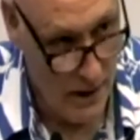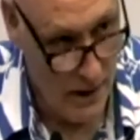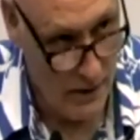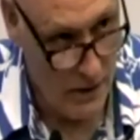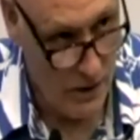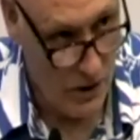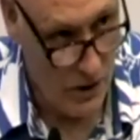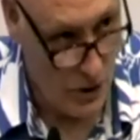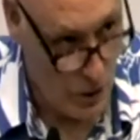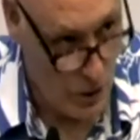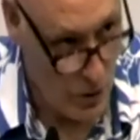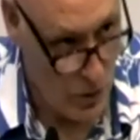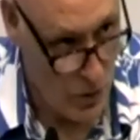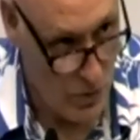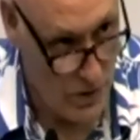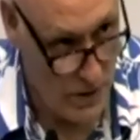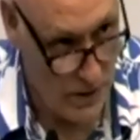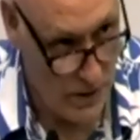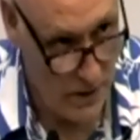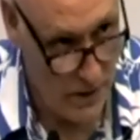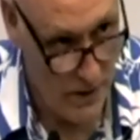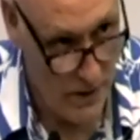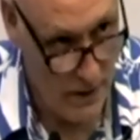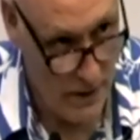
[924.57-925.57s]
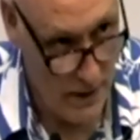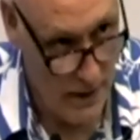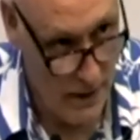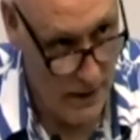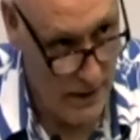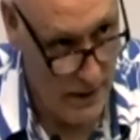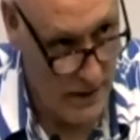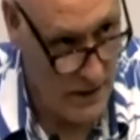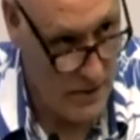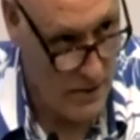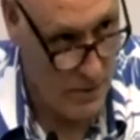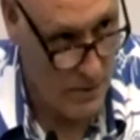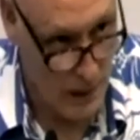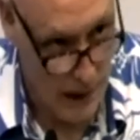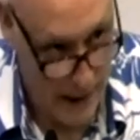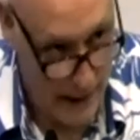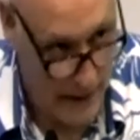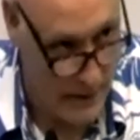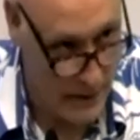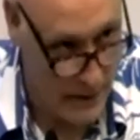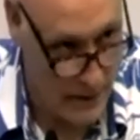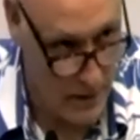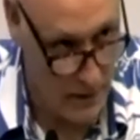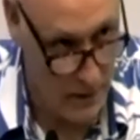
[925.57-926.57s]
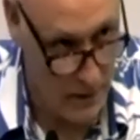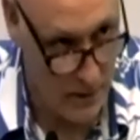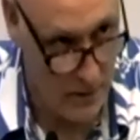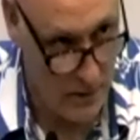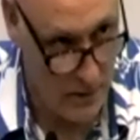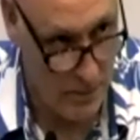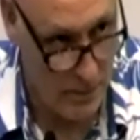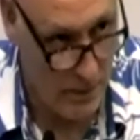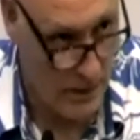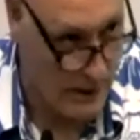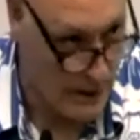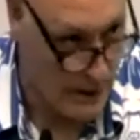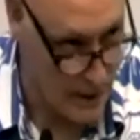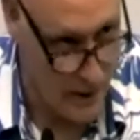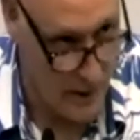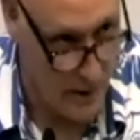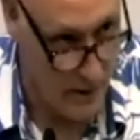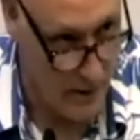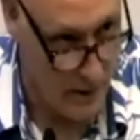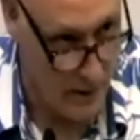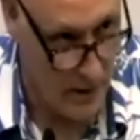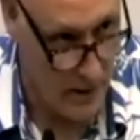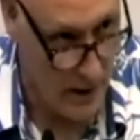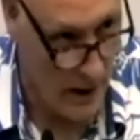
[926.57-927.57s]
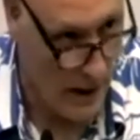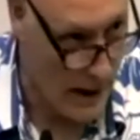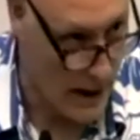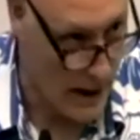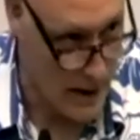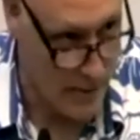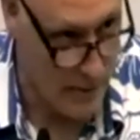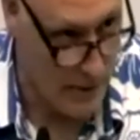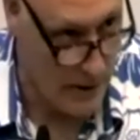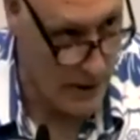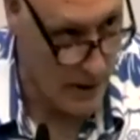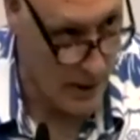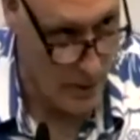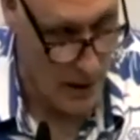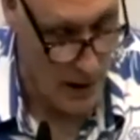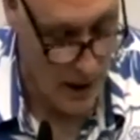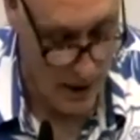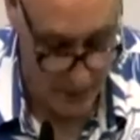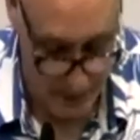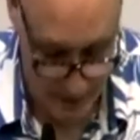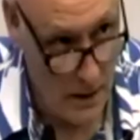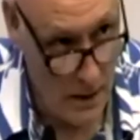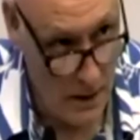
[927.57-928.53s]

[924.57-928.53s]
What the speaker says: to use it in this practical political argument that we're having.